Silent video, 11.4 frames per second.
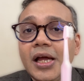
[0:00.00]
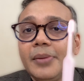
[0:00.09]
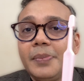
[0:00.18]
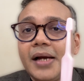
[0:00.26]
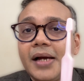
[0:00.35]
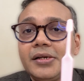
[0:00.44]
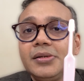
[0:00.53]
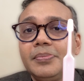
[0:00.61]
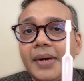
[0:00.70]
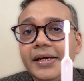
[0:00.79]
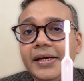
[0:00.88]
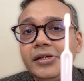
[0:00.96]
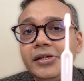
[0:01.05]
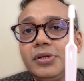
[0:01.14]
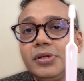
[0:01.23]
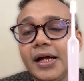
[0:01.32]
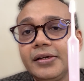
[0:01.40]
but mind you
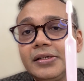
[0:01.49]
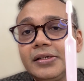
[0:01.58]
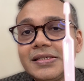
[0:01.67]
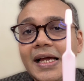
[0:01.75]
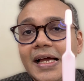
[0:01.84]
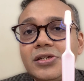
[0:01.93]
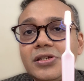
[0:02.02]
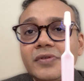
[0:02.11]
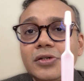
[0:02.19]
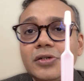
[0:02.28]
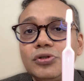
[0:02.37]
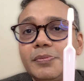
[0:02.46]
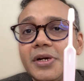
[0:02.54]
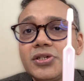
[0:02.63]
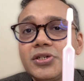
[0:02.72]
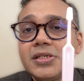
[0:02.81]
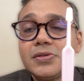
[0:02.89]
that the size of the
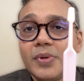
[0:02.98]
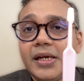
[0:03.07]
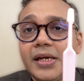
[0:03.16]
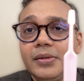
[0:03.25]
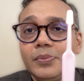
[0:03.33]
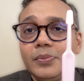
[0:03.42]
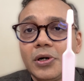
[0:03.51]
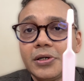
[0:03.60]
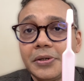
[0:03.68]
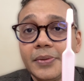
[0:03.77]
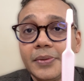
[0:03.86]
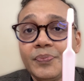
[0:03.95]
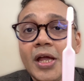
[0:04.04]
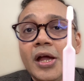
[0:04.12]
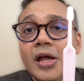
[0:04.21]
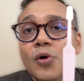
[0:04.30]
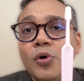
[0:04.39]
toothbrush is very important.
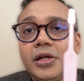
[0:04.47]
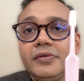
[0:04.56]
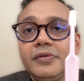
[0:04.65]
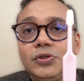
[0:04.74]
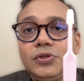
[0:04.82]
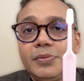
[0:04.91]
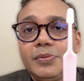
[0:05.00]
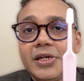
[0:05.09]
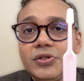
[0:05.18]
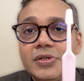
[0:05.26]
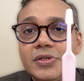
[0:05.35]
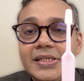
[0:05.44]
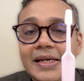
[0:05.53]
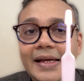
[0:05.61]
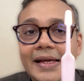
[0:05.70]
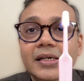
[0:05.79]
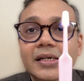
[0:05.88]
Whatever toothbrush you
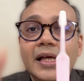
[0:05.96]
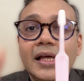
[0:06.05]
select,